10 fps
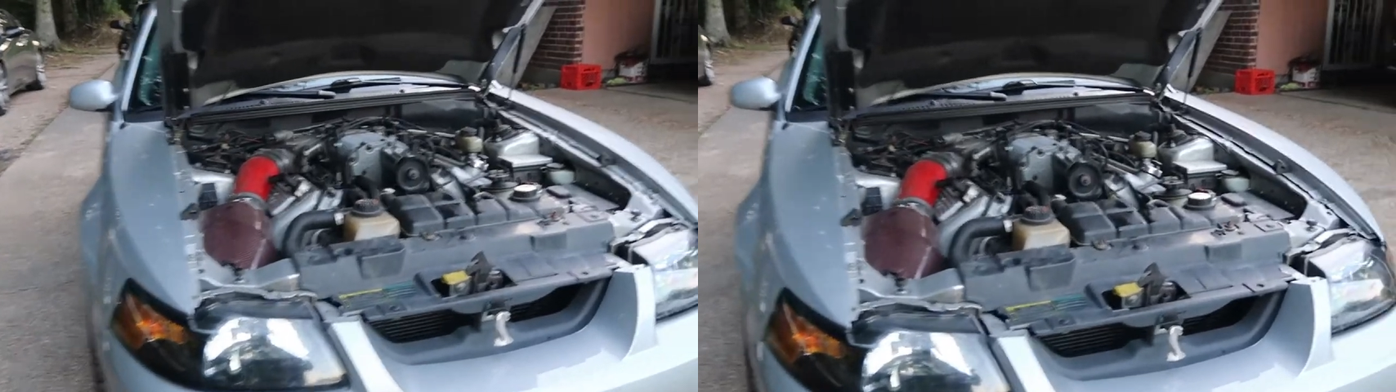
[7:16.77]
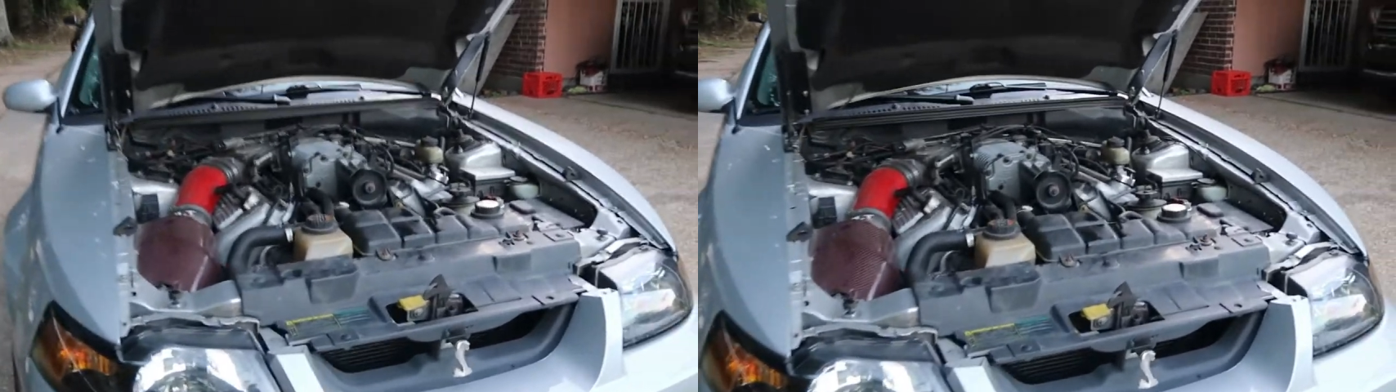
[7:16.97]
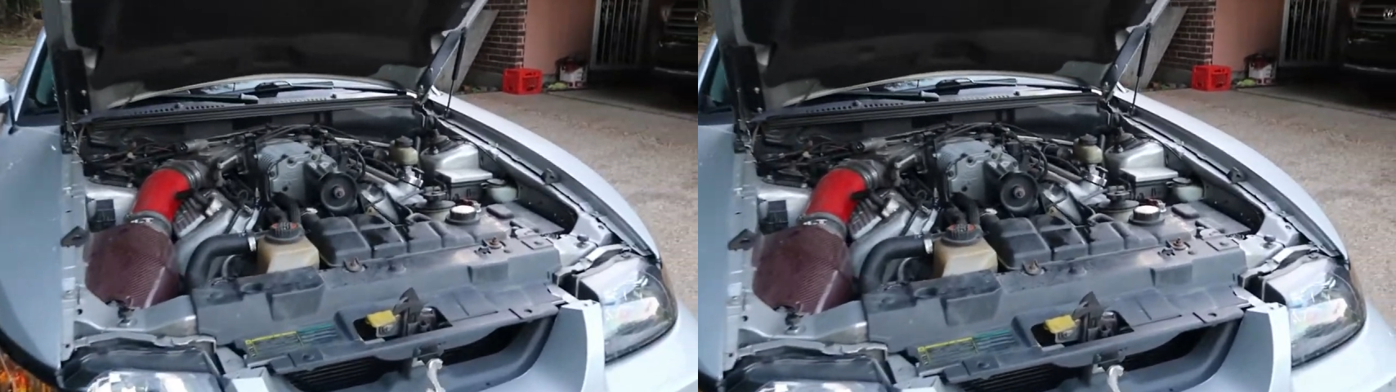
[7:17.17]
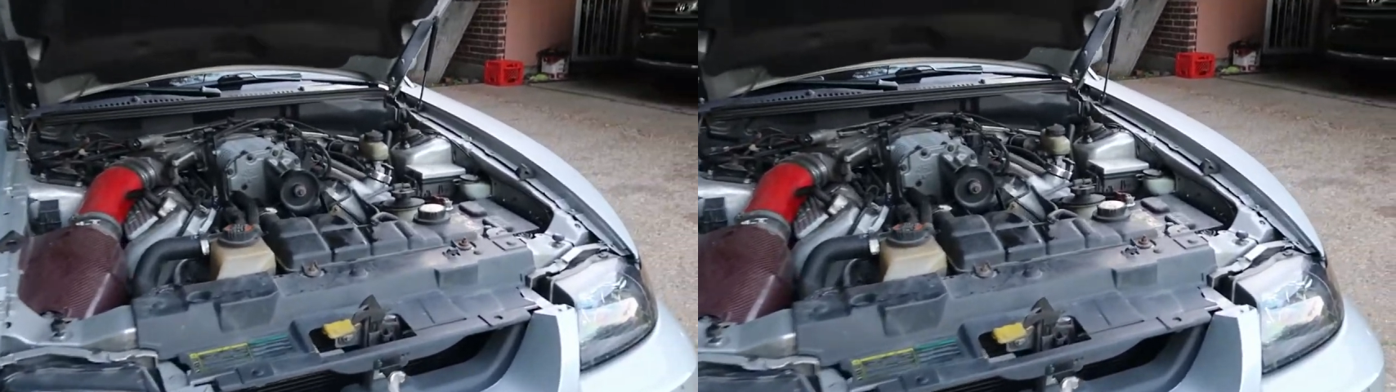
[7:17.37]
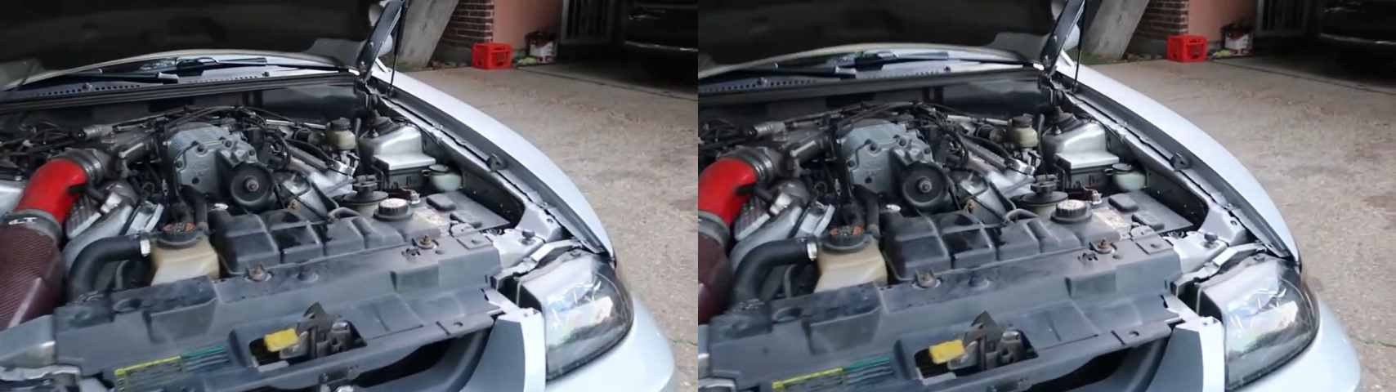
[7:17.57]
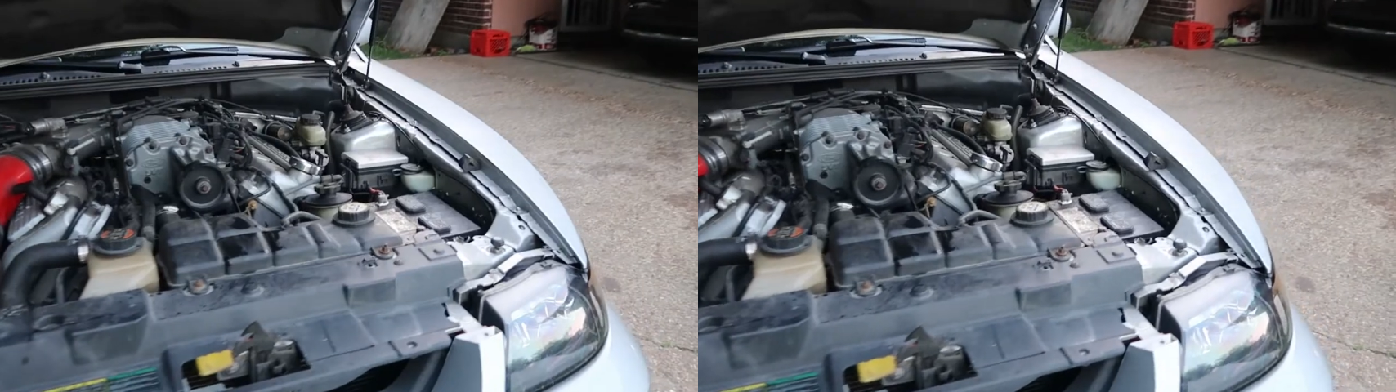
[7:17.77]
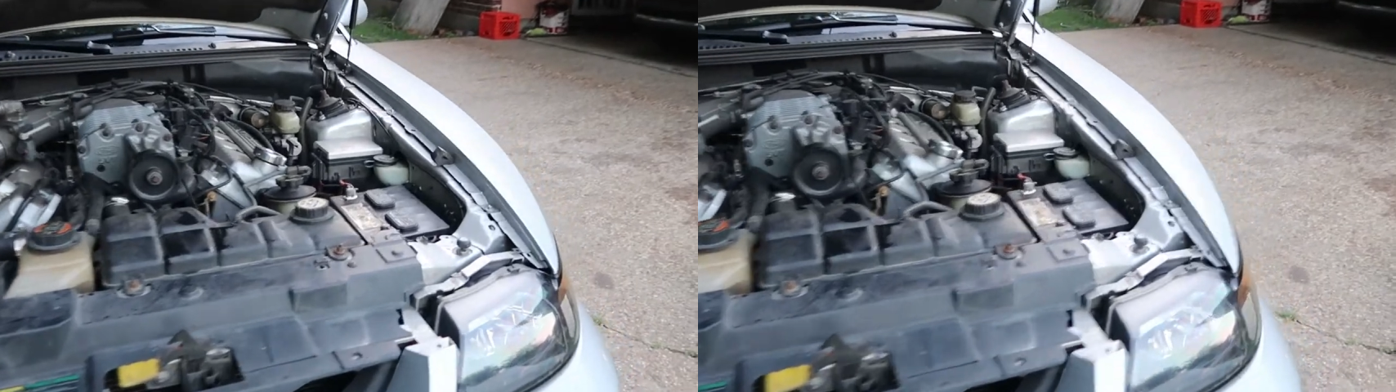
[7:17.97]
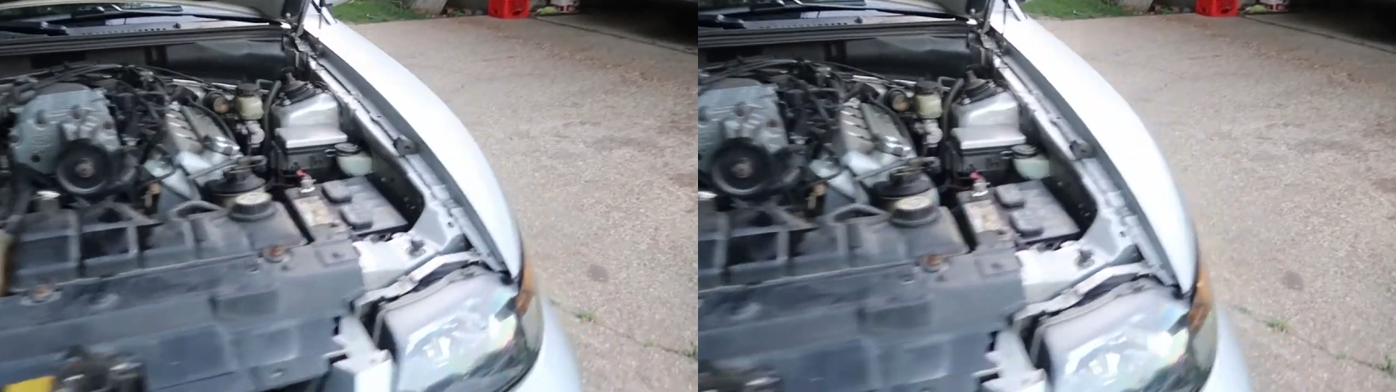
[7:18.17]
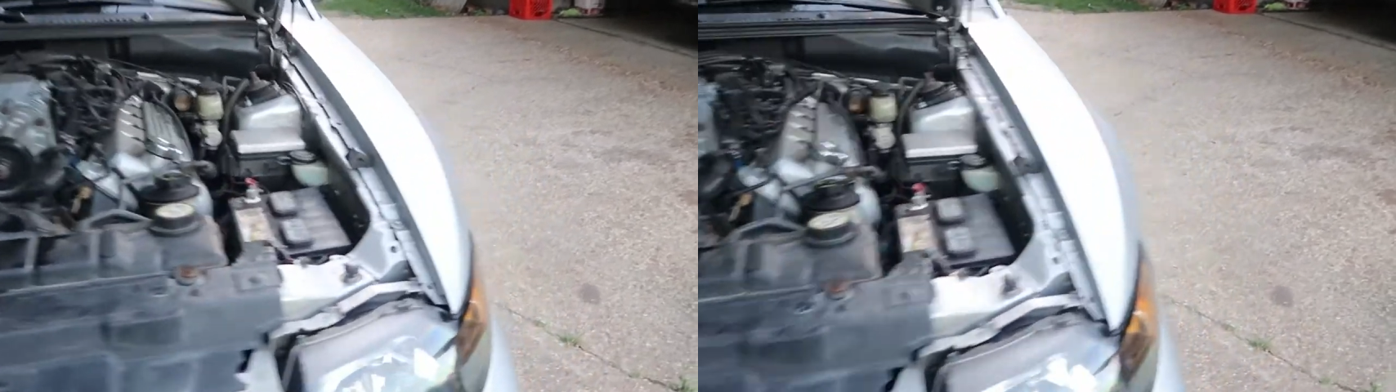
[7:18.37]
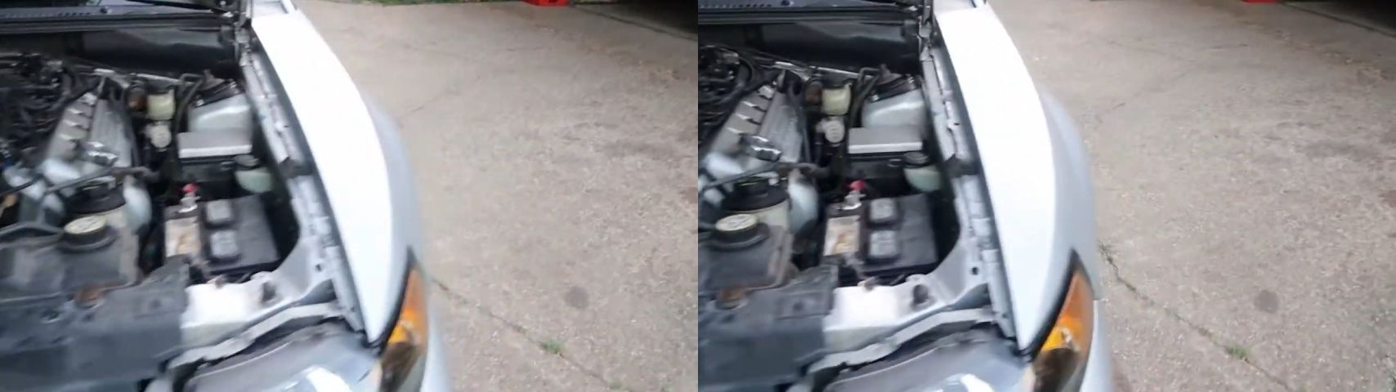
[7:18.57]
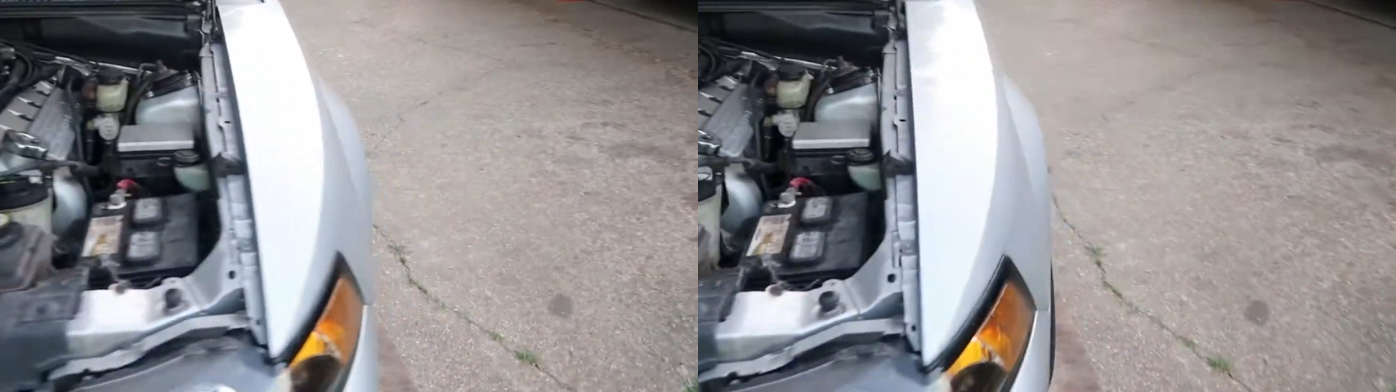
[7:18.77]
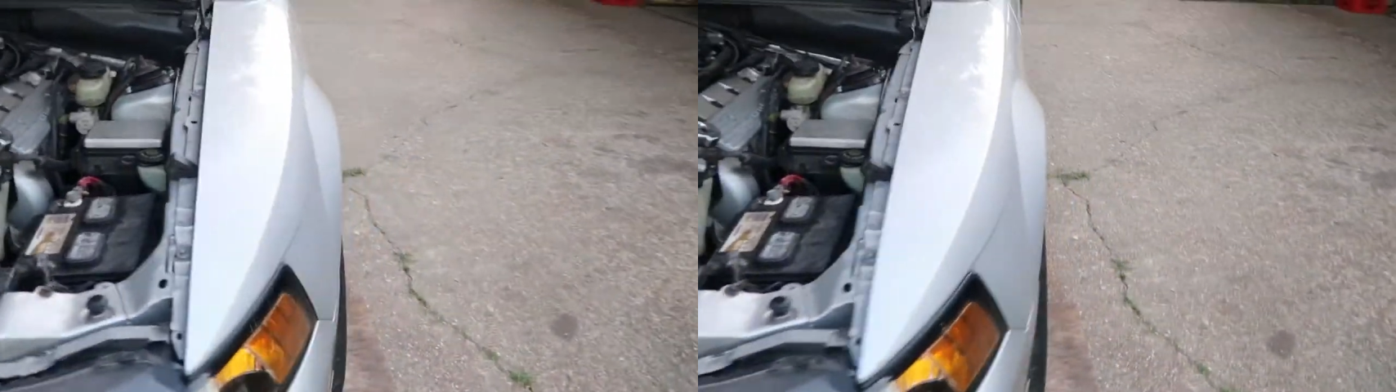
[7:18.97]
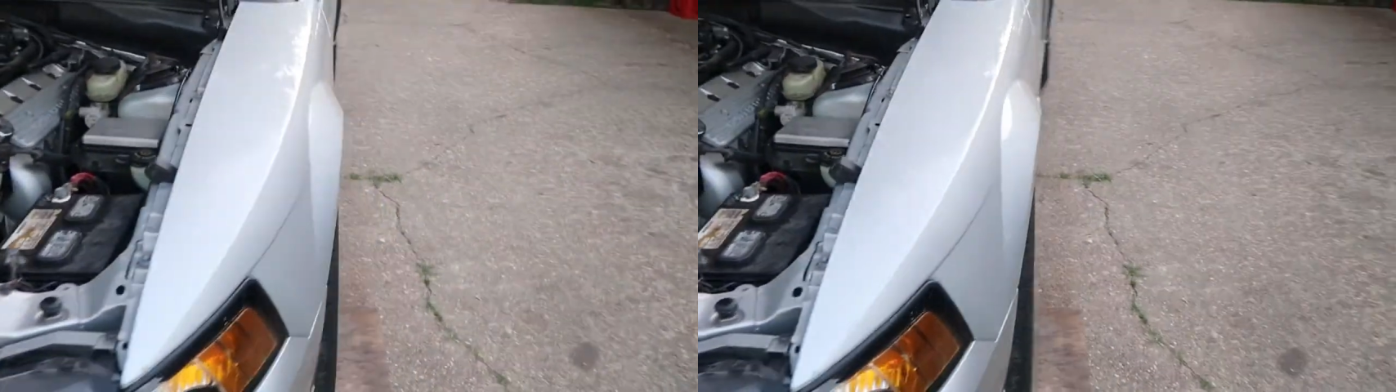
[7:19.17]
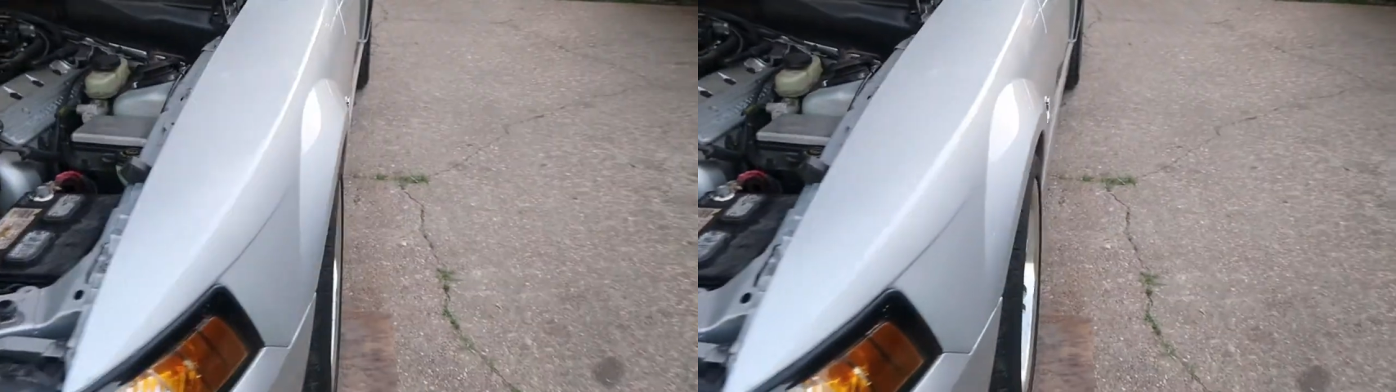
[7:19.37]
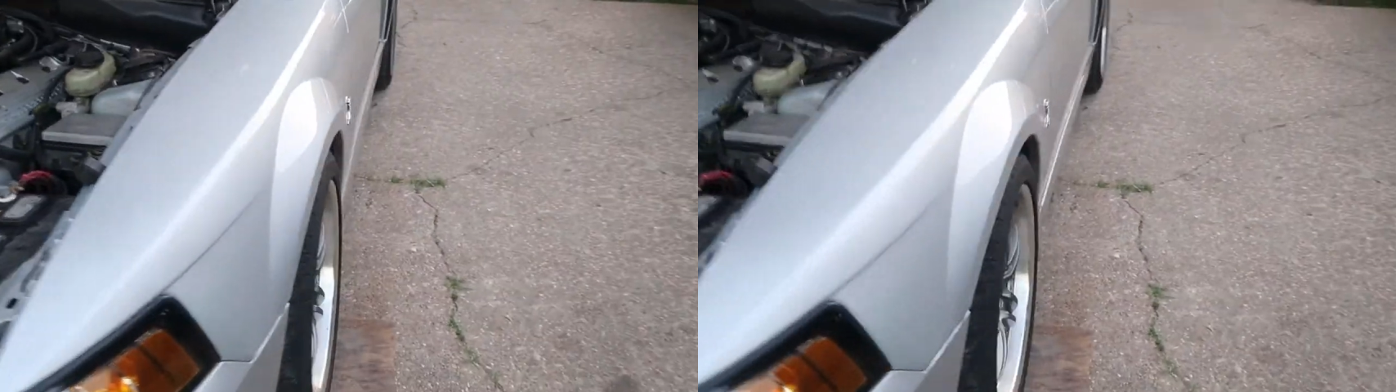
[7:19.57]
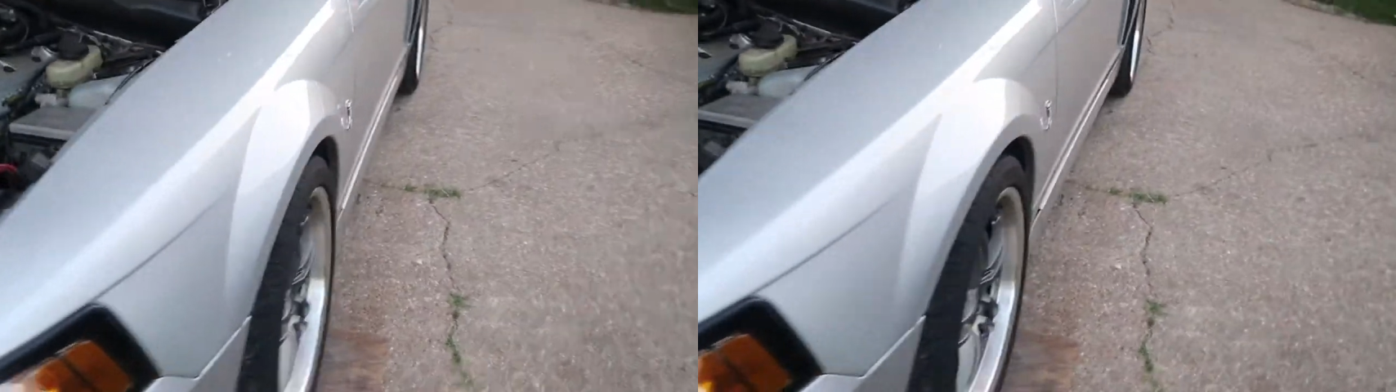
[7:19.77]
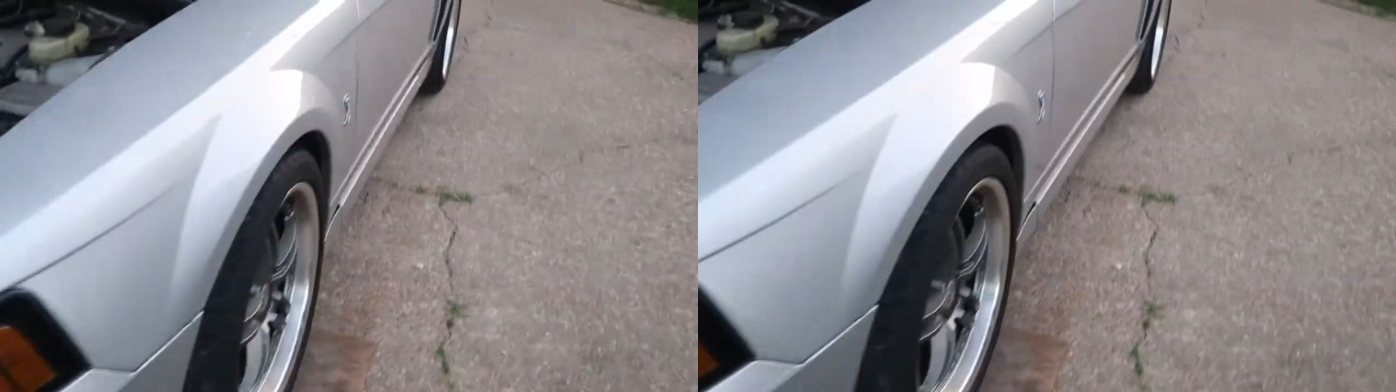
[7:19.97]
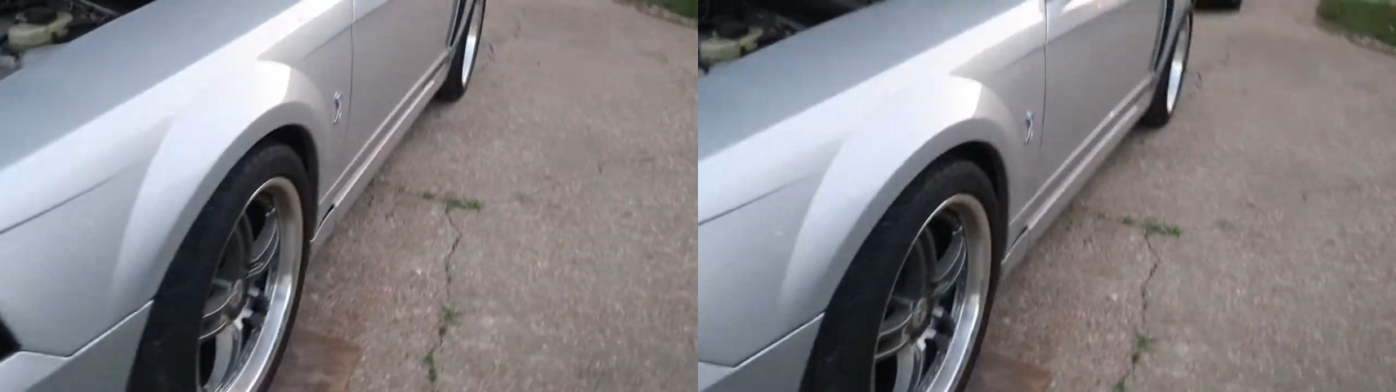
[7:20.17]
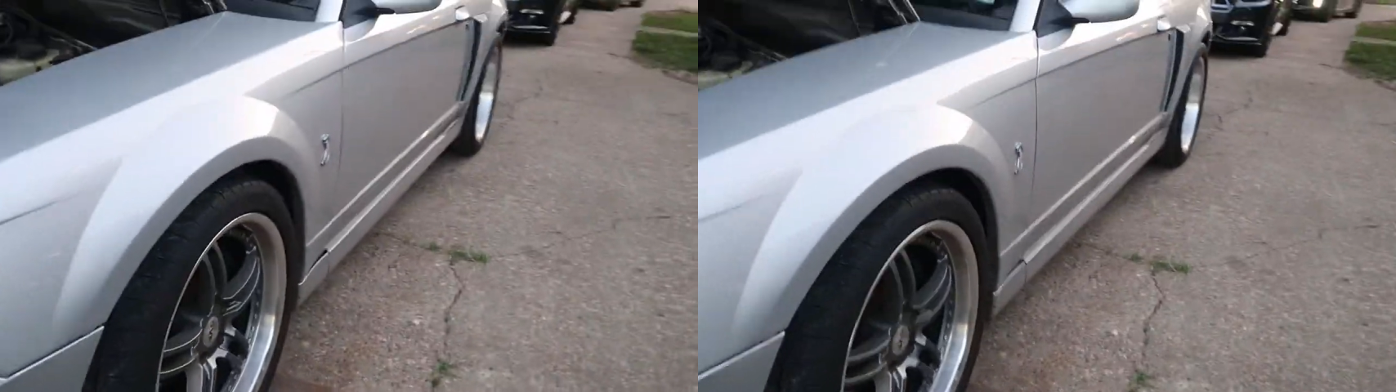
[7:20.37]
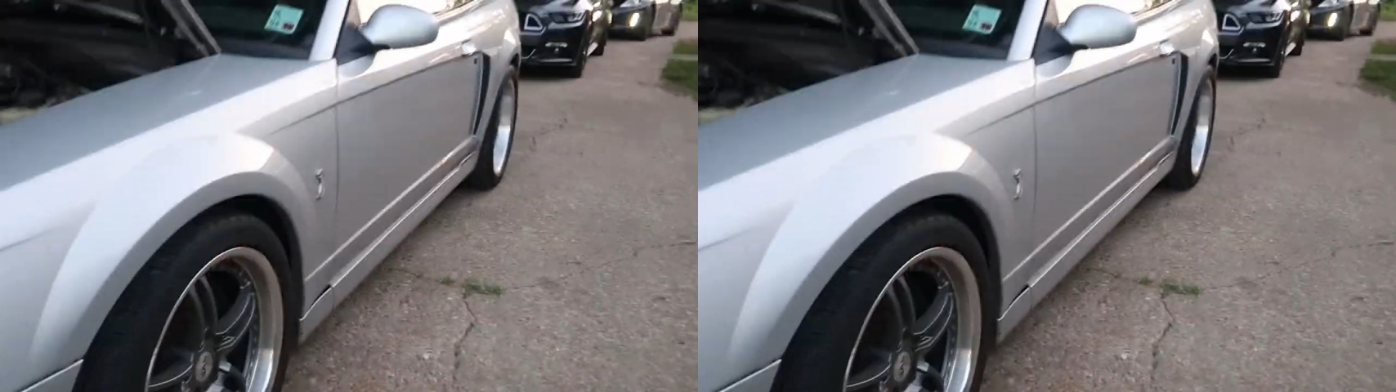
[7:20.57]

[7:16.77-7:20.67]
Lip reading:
No face is visible, so there are no lips to read.